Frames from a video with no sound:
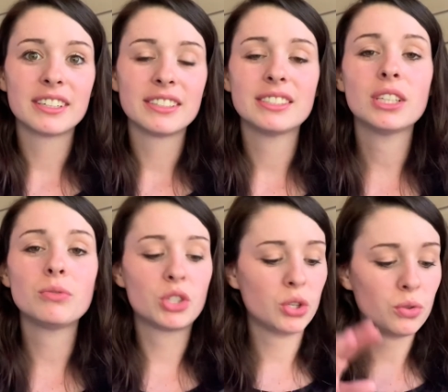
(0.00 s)
So
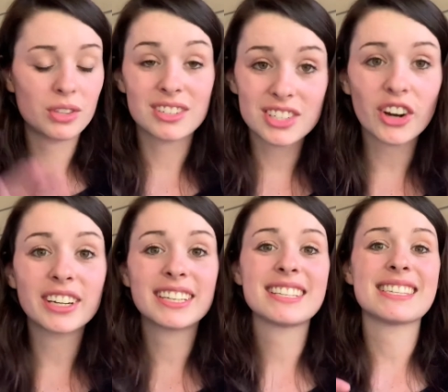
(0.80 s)
too, the
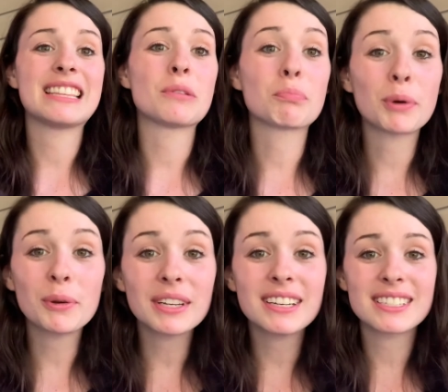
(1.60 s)
darkness and the
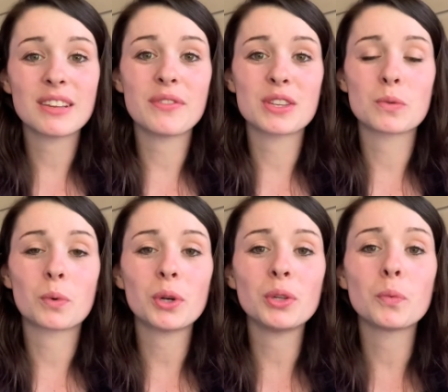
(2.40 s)
brokenness of this
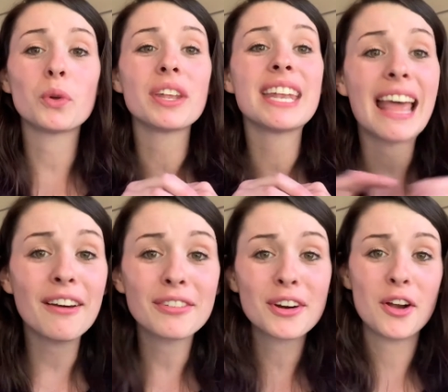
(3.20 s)
world will
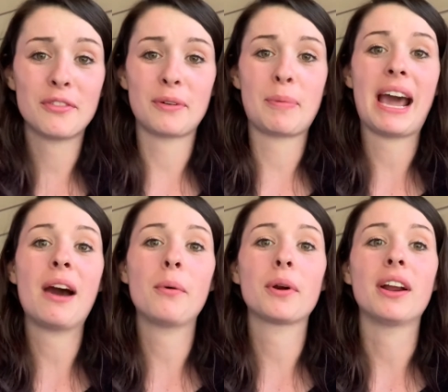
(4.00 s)
never
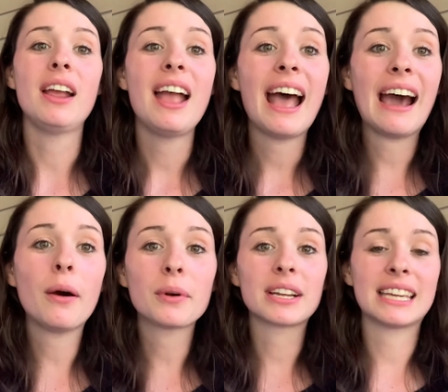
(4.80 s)
overpower
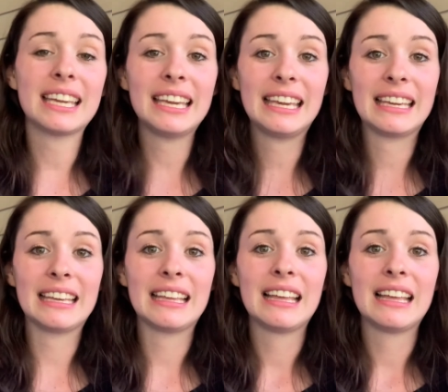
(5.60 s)
our King.